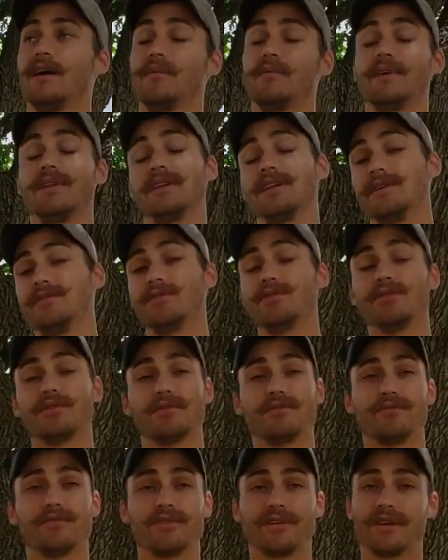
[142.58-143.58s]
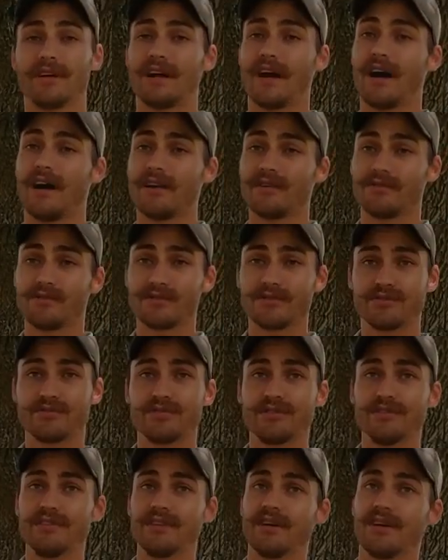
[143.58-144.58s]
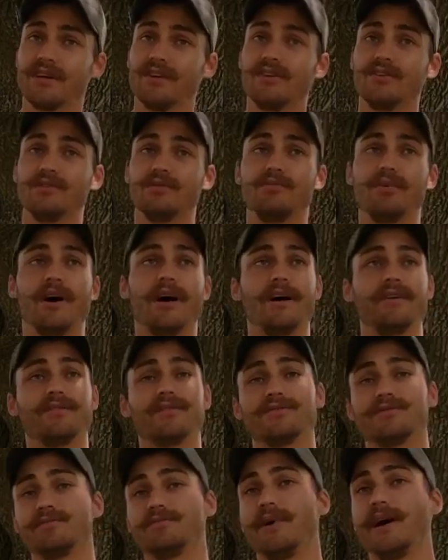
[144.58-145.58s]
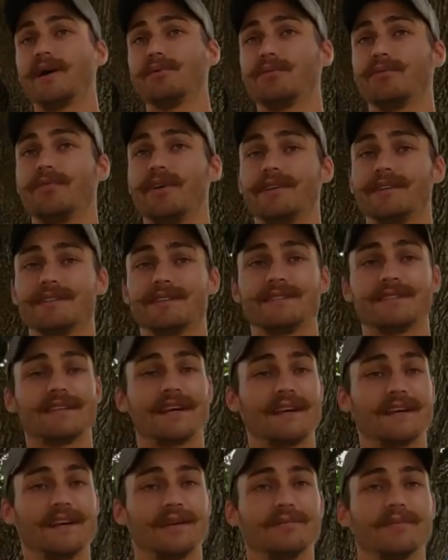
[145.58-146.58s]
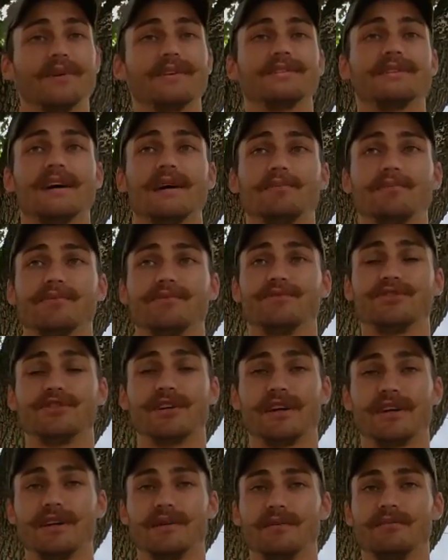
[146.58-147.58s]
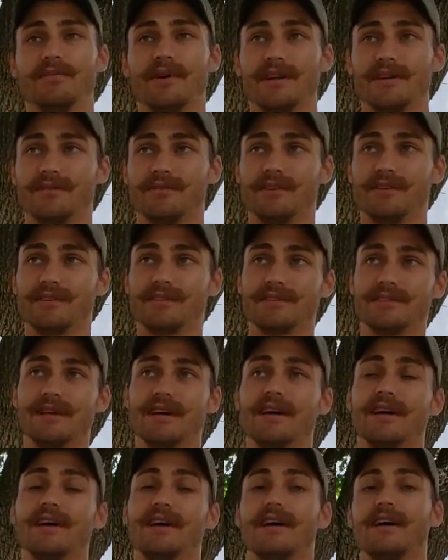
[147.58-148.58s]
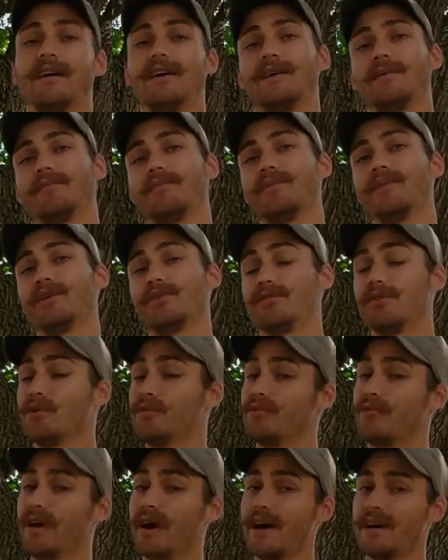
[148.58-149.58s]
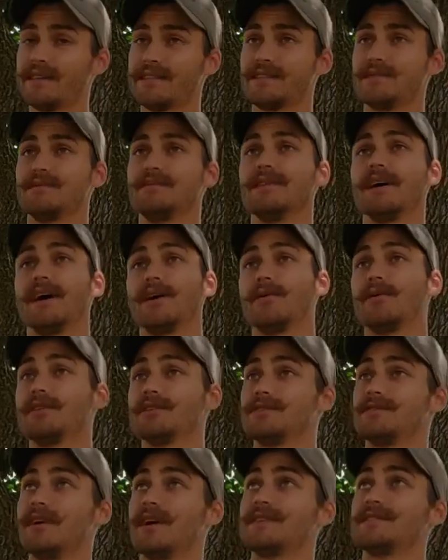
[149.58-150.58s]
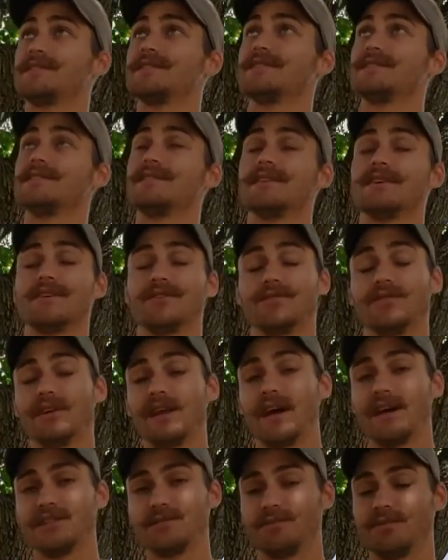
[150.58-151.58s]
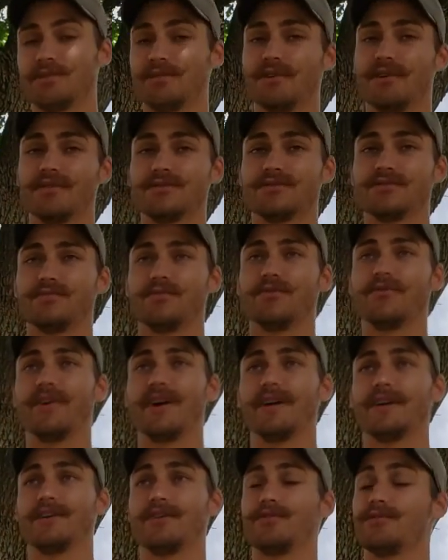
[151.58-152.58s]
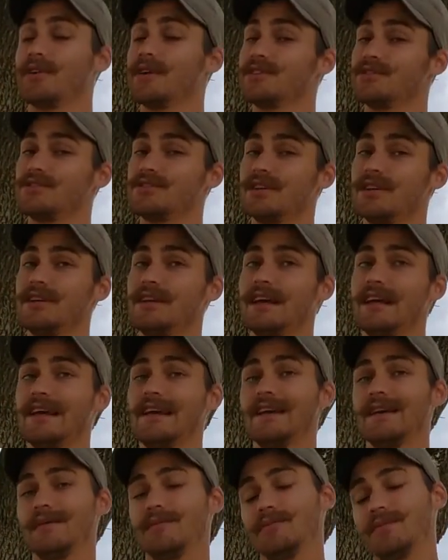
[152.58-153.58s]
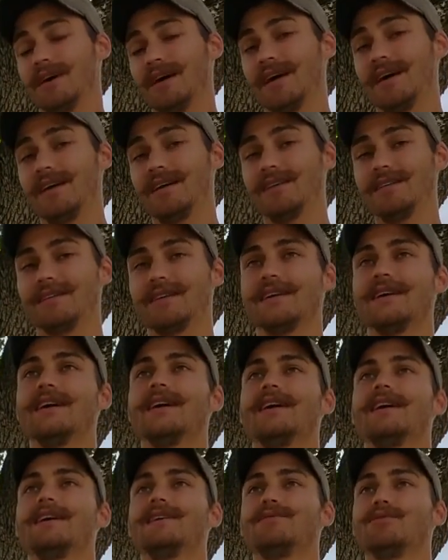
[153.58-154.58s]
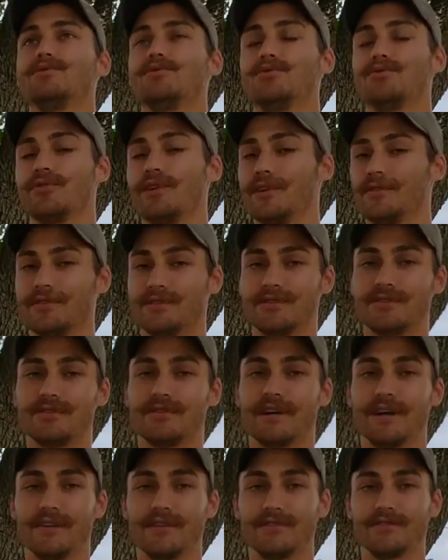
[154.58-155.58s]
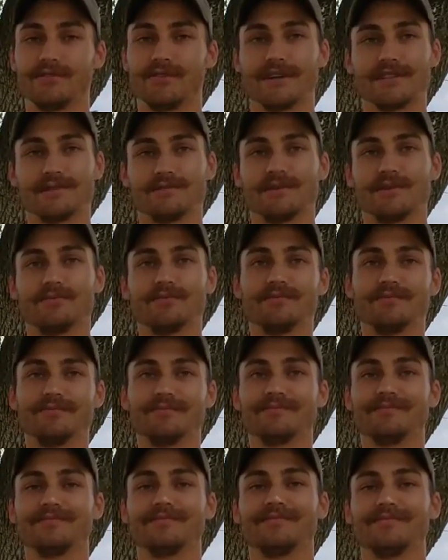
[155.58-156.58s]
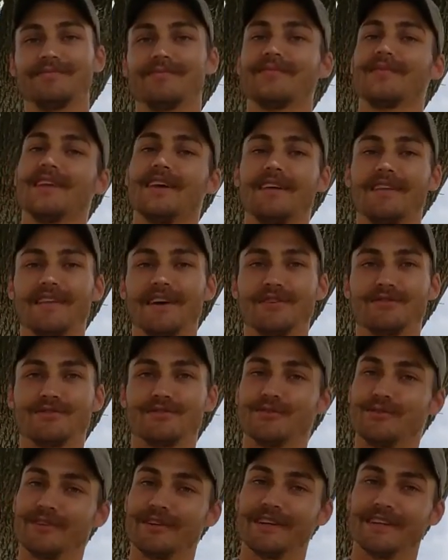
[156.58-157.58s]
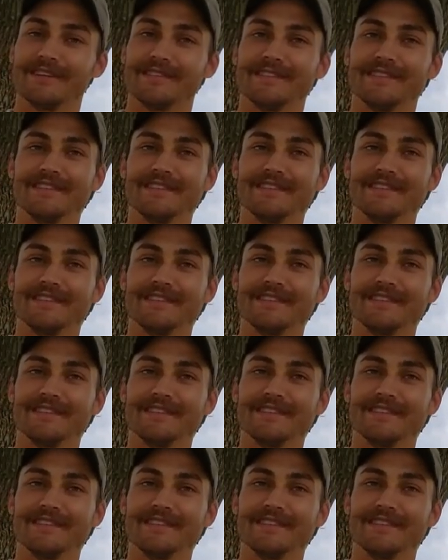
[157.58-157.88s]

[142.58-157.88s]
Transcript: And then if you're looking for like a conifer tree, a good ponderosa pine will provide the same type of shade and benefits. They grow fast, not quite as fast as the green ash, but they also provide a great shade and give you a great return on your investment. Thanks for tuning in.